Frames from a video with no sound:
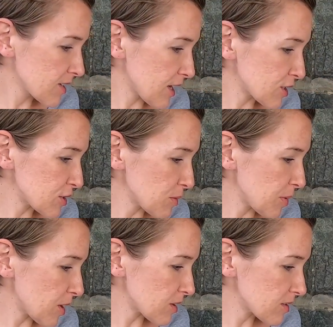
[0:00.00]
National
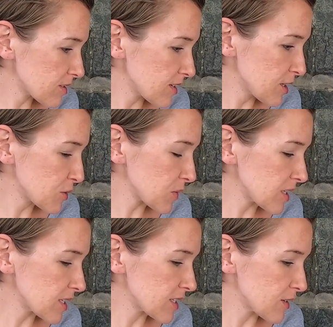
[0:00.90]
parks, each
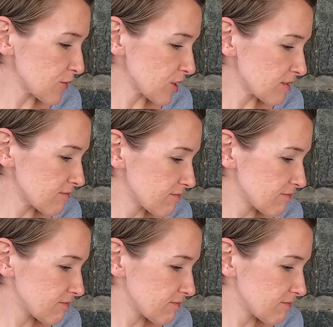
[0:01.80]
one is different.